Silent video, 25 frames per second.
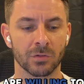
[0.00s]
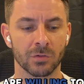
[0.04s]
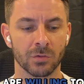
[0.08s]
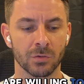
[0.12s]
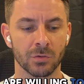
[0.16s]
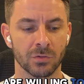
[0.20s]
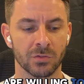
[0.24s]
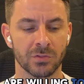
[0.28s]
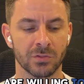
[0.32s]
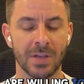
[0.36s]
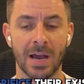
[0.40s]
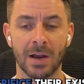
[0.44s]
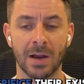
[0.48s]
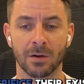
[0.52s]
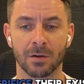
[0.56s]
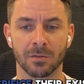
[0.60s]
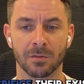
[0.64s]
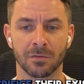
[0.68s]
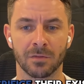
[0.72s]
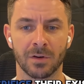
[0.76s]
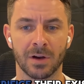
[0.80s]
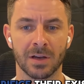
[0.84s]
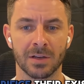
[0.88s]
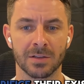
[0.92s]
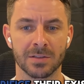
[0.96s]
to
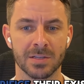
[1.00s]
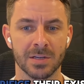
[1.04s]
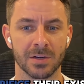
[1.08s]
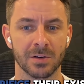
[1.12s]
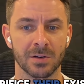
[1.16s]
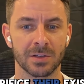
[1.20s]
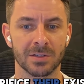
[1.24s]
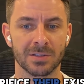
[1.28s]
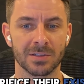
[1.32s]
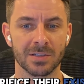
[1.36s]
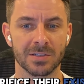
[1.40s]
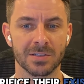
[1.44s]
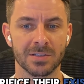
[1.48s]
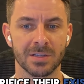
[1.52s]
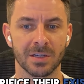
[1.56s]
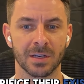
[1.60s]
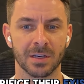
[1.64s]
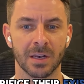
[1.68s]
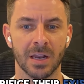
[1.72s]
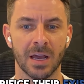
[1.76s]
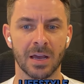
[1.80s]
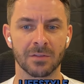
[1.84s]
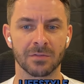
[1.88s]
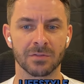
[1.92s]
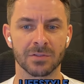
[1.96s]
sacrifice their existing
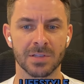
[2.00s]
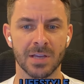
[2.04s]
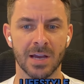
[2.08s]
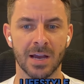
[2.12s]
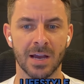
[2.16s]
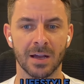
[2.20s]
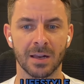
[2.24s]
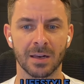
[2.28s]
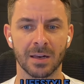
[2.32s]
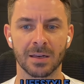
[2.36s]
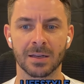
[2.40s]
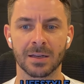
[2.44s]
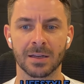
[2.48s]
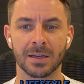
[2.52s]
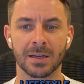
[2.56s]
lifestyle